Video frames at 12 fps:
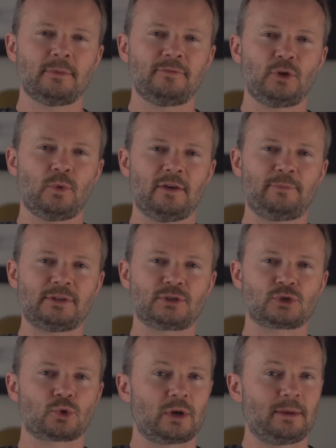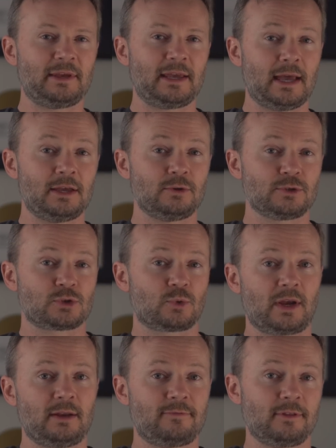of you have been screaming at your
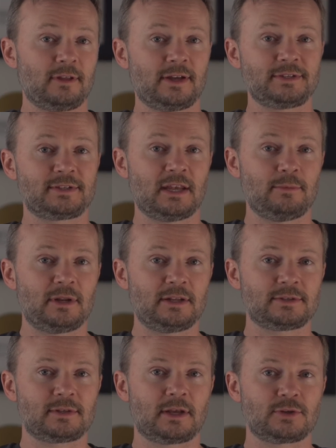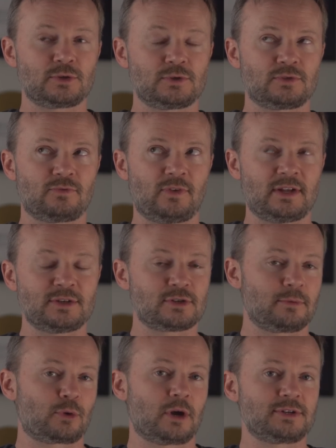screen for the last 10 minutes that I should just finish the
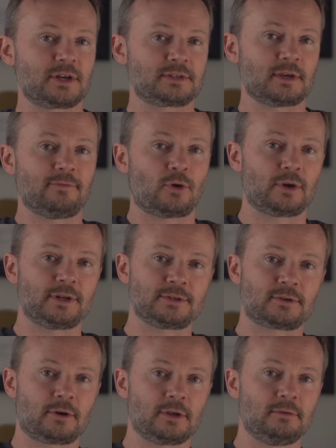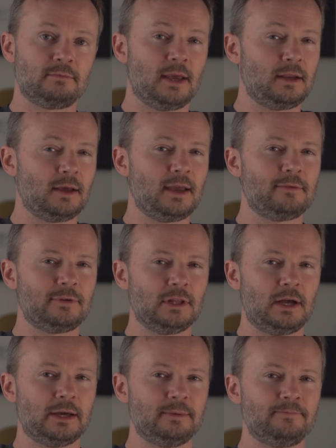projects I've already started, and I have a lot.